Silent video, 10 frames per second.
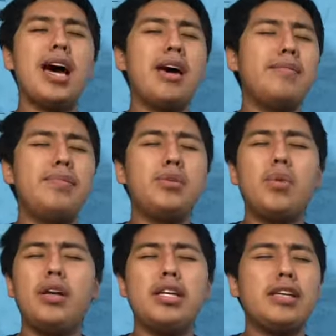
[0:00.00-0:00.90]
I've been
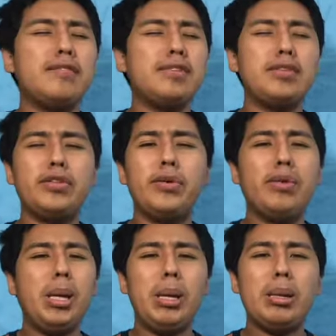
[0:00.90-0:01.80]
wanting it for so
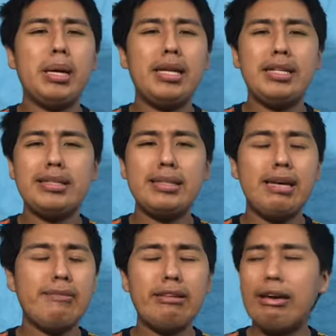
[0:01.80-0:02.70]
long, and I just
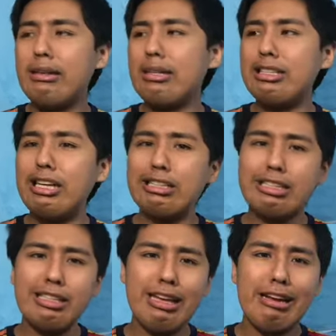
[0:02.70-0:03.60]
haven't gotten the chance to get